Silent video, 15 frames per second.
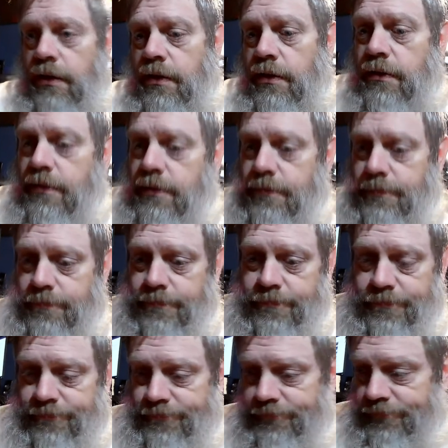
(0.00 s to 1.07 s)
Um,
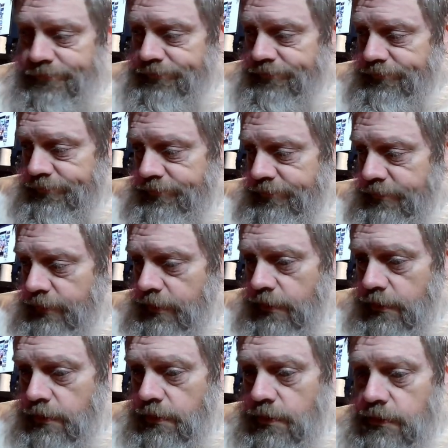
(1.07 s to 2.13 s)

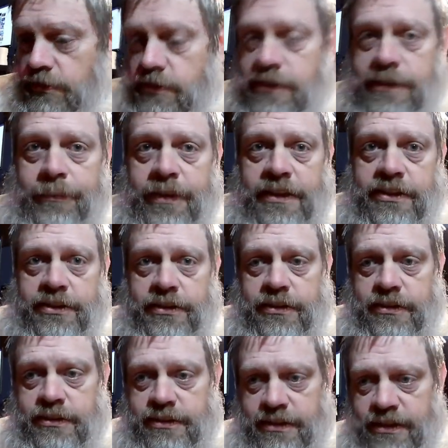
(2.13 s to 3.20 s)
just to make sure,
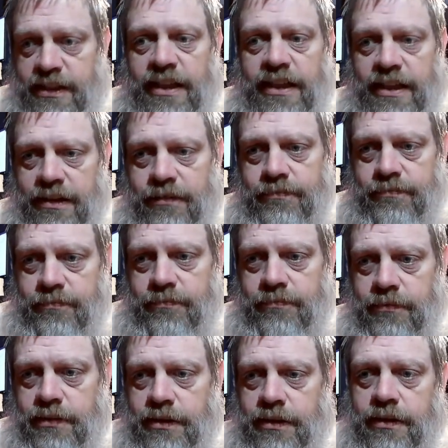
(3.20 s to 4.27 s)
just to get it,
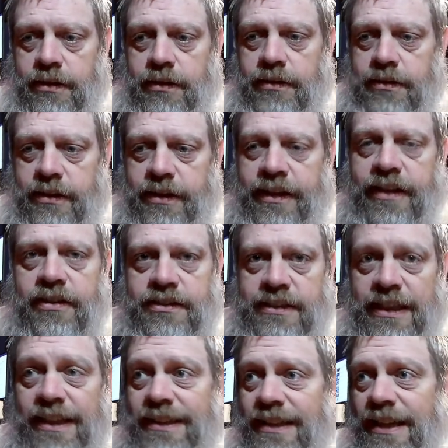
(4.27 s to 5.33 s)
uh, the gears
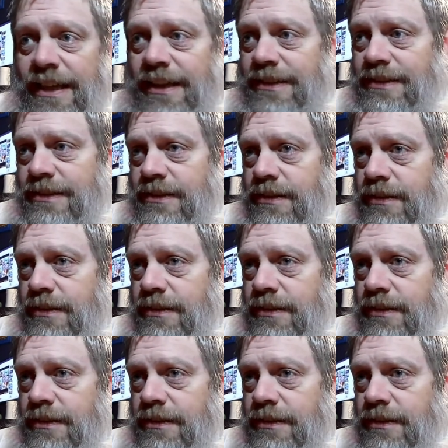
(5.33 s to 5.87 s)
indexed